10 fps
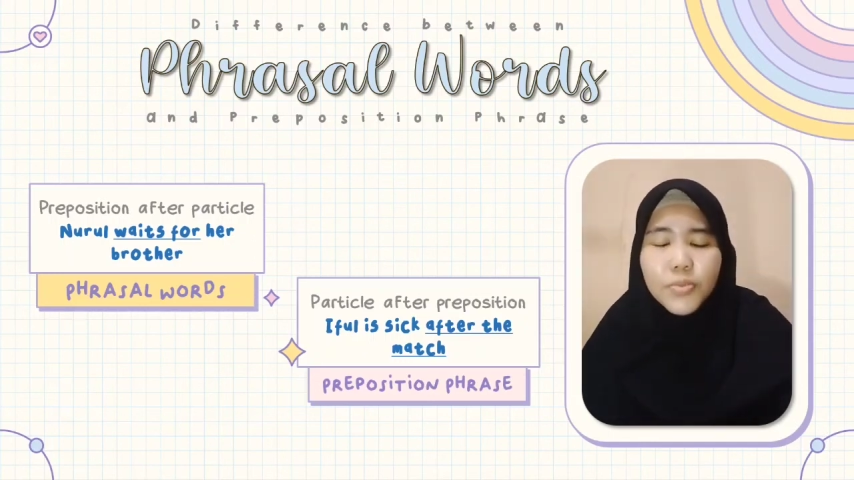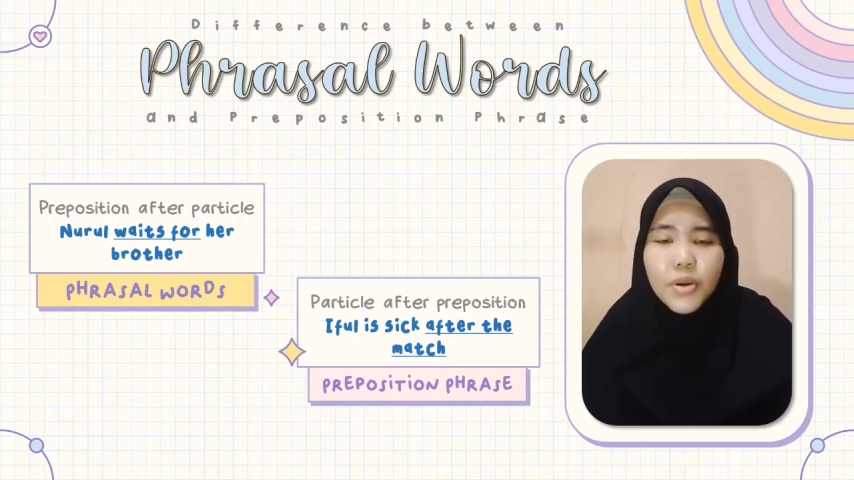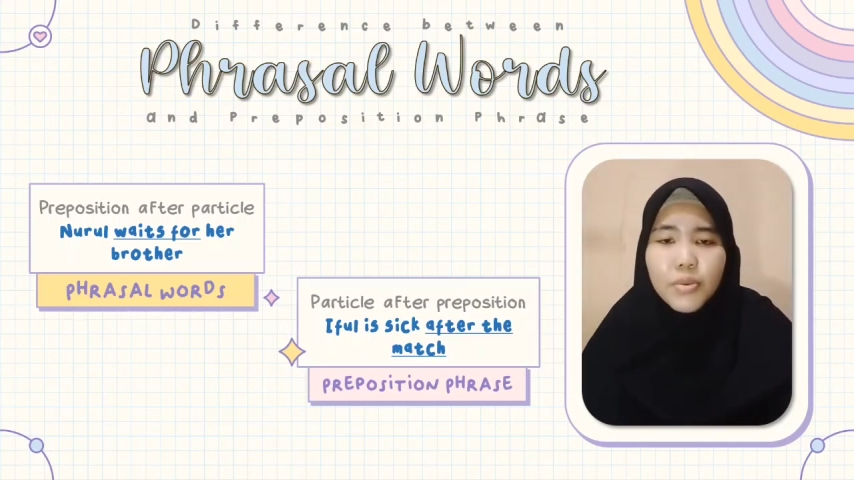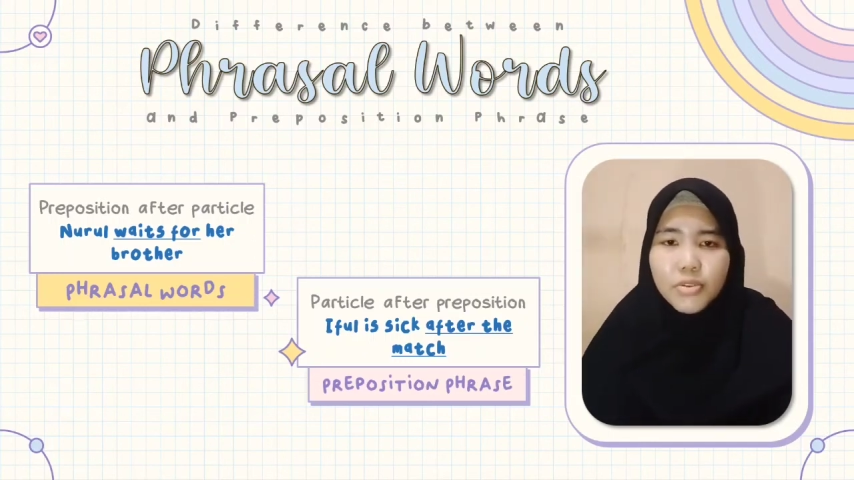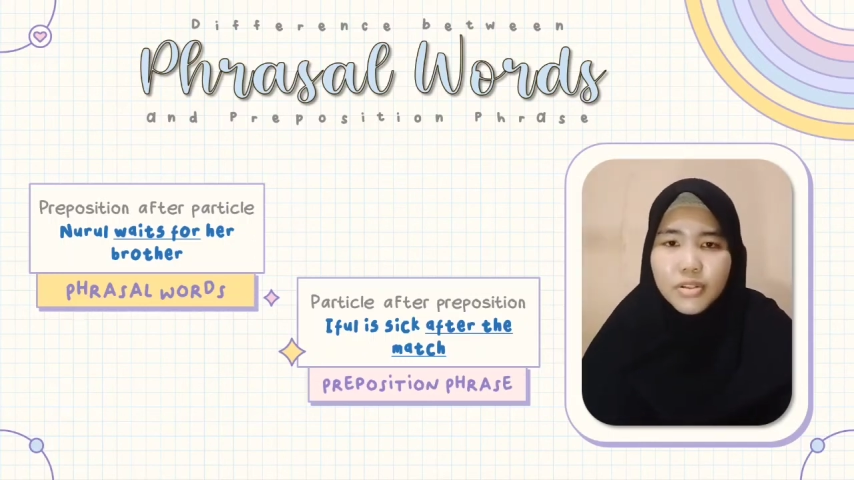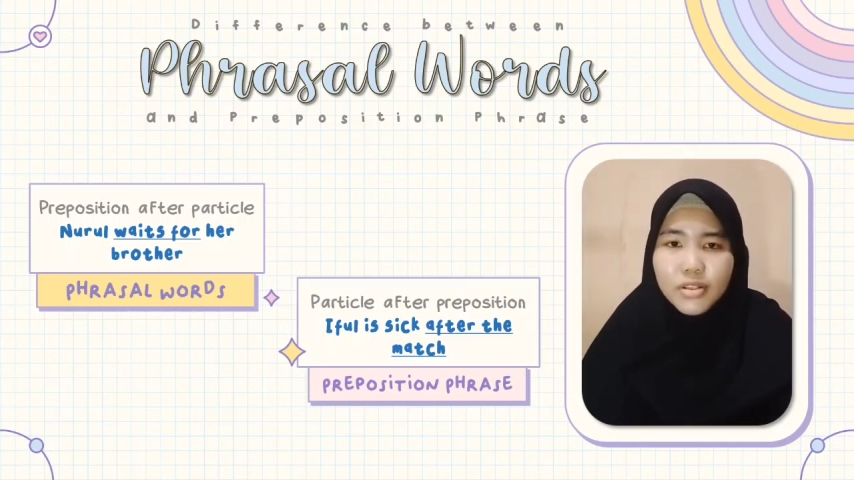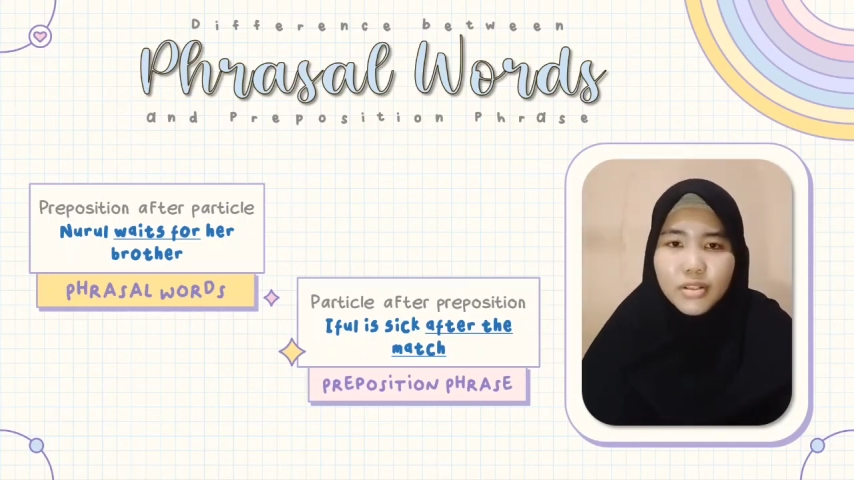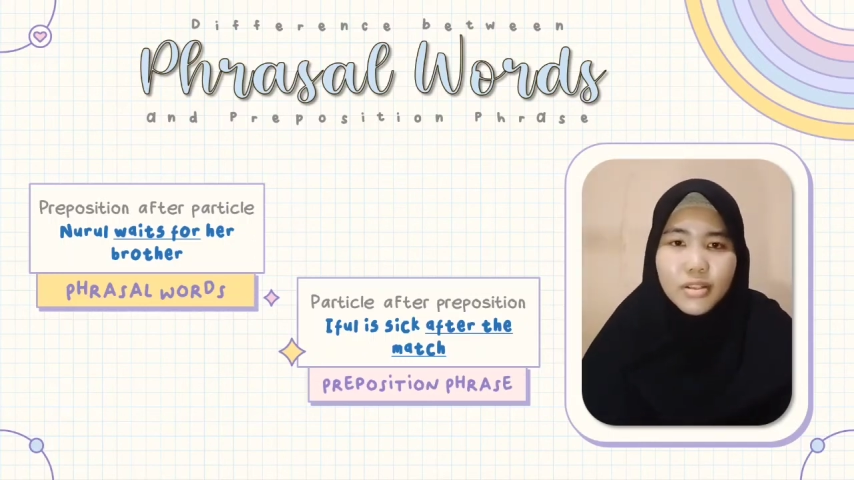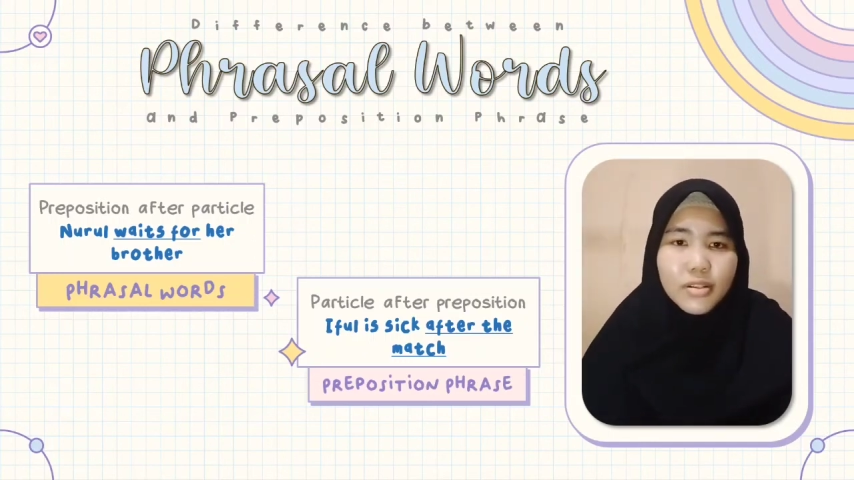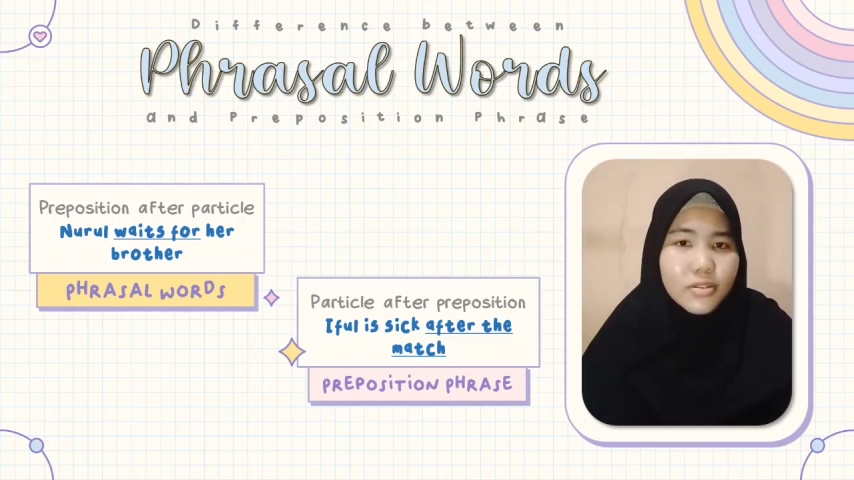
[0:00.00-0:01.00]
preposition
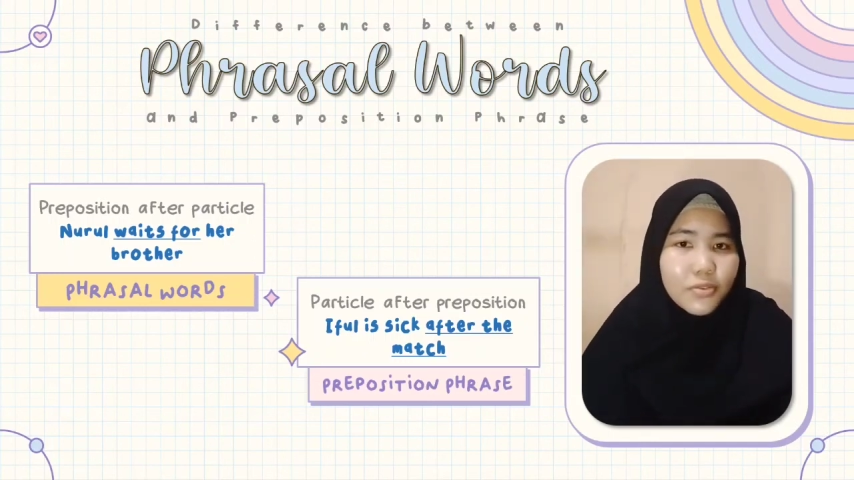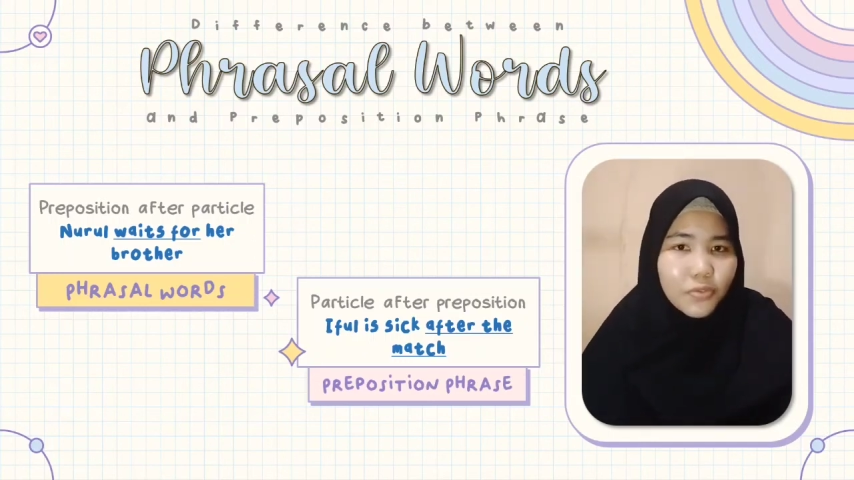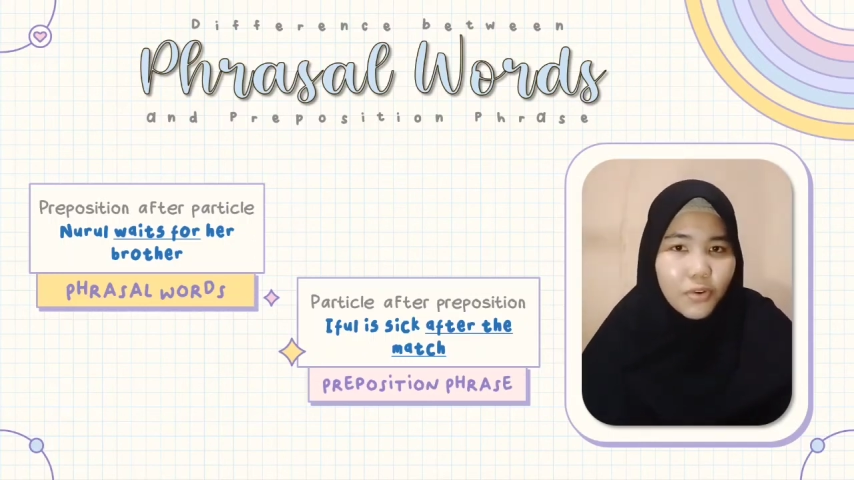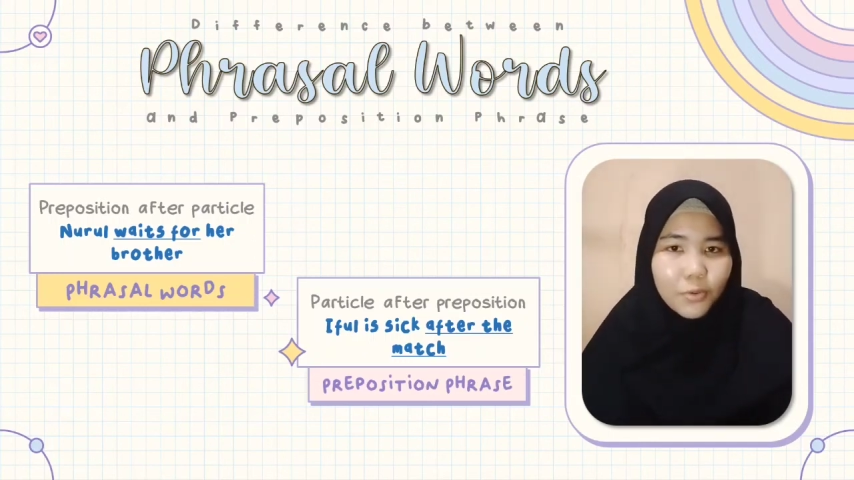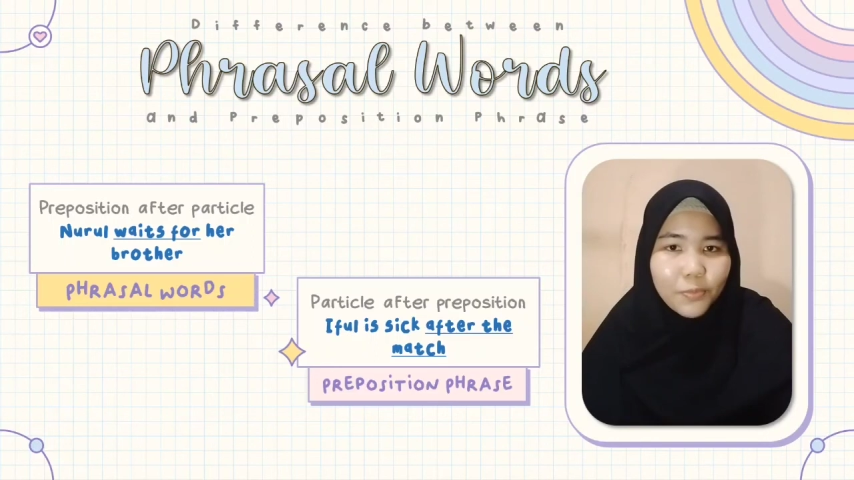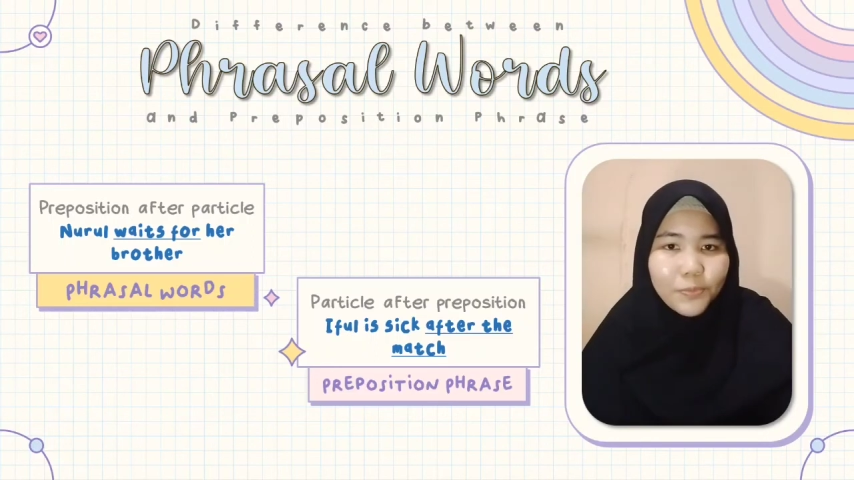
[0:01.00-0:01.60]
as the form,